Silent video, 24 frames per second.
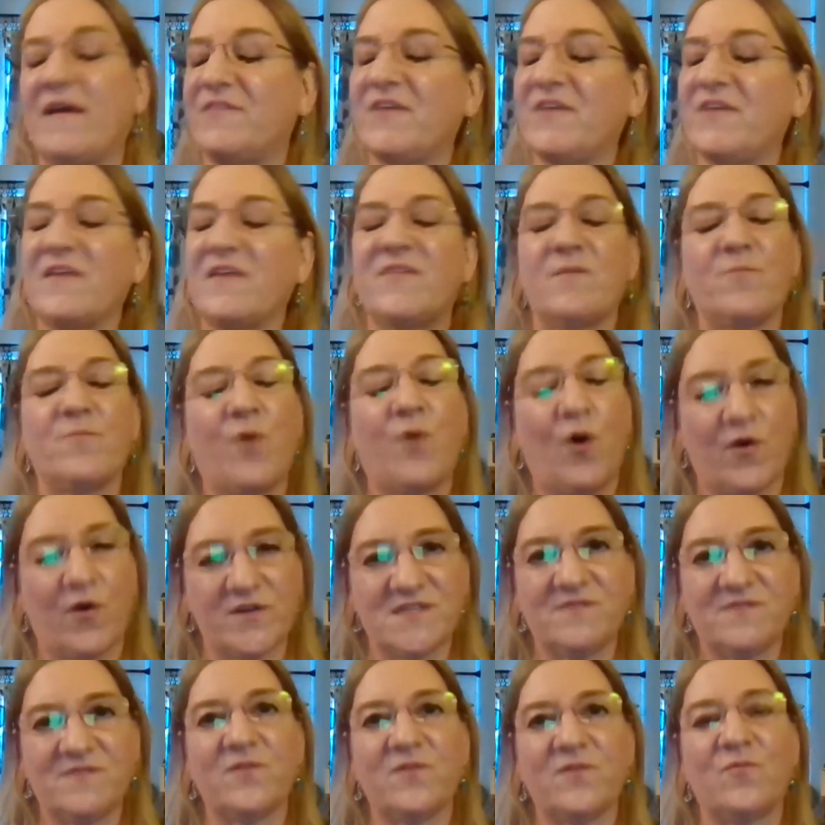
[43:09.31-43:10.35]
I think that
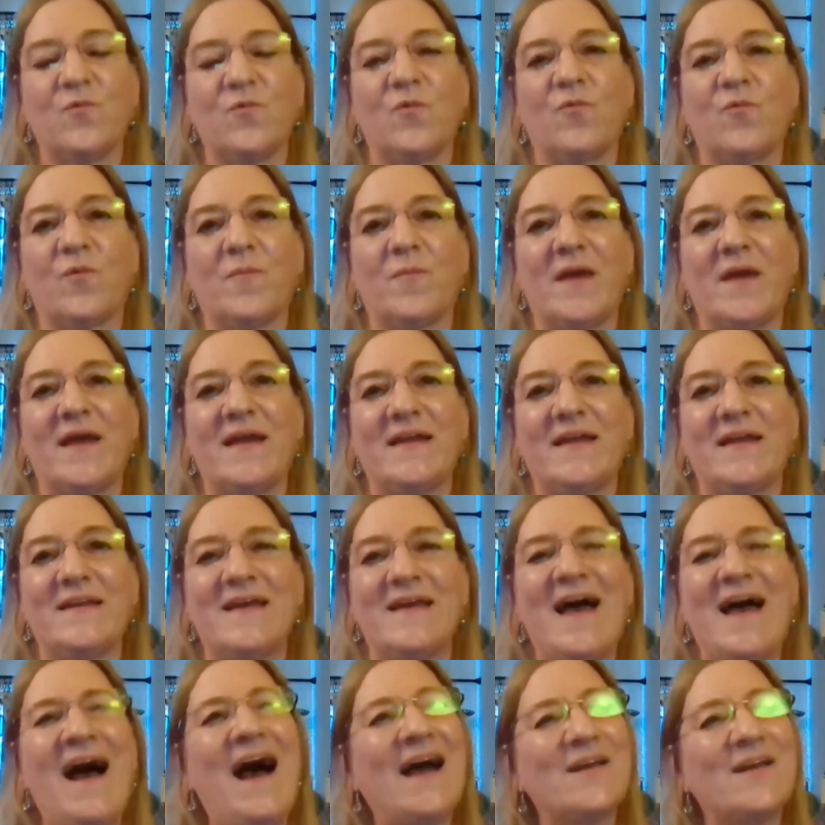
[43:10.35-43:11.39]
parts of it will remain,